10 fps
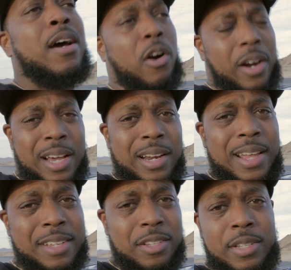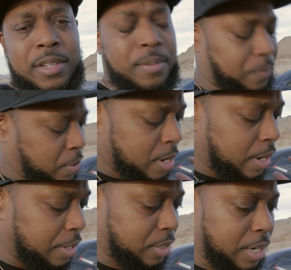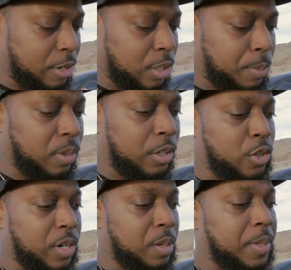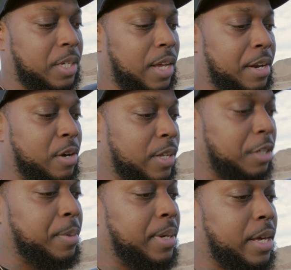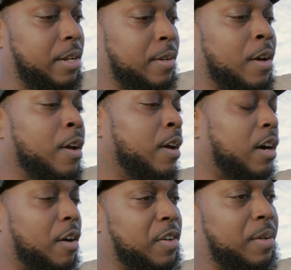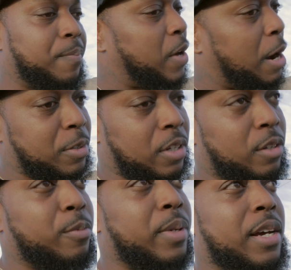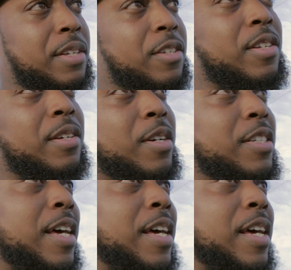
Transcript: are kind of hesitant and scared to pull the trigger, because I know at the beginning of it, I was a little bit hesitant because